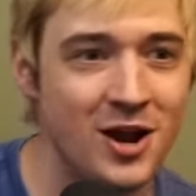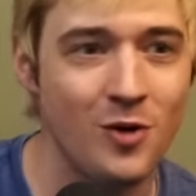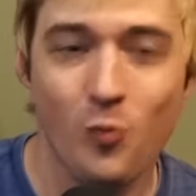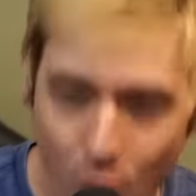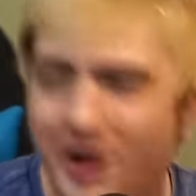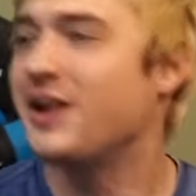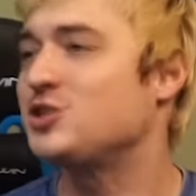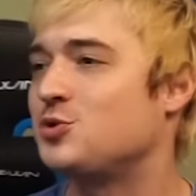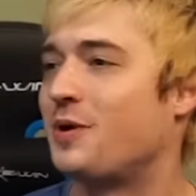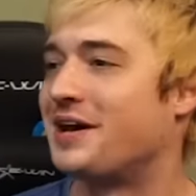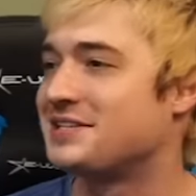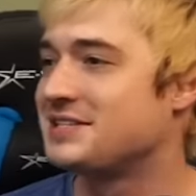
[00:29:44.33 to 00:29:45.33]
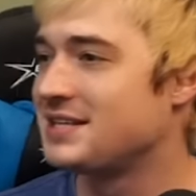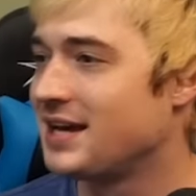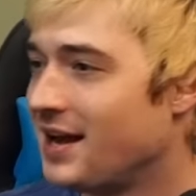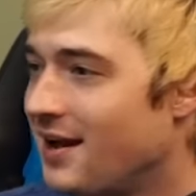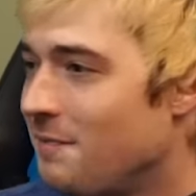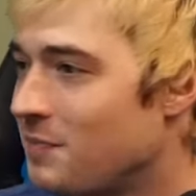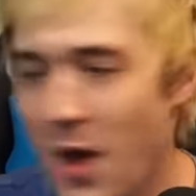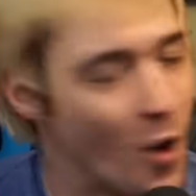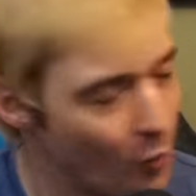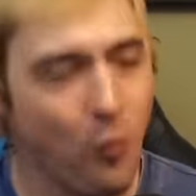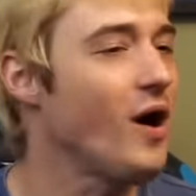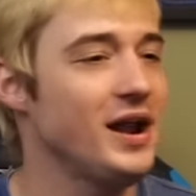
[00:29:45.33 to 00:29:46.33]
What a twist.
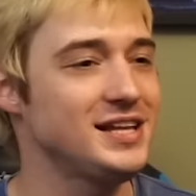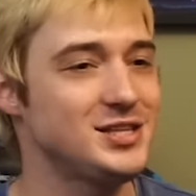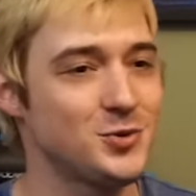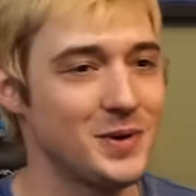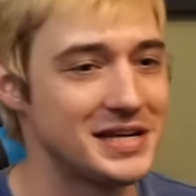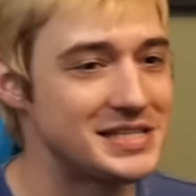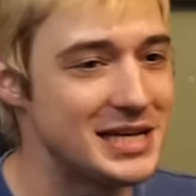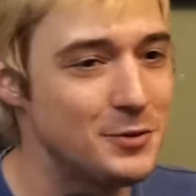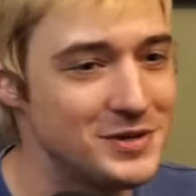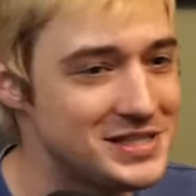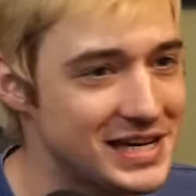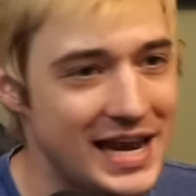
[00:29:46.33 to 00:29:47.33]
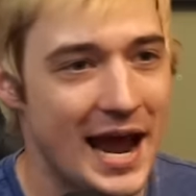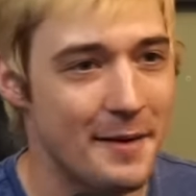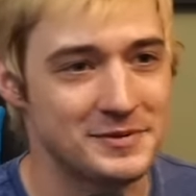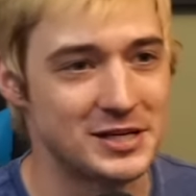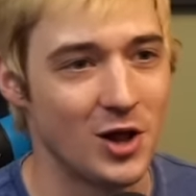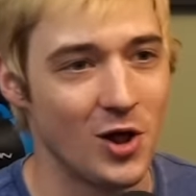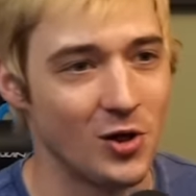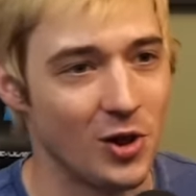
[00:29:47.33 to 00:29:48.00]
What a twist. It was the captain all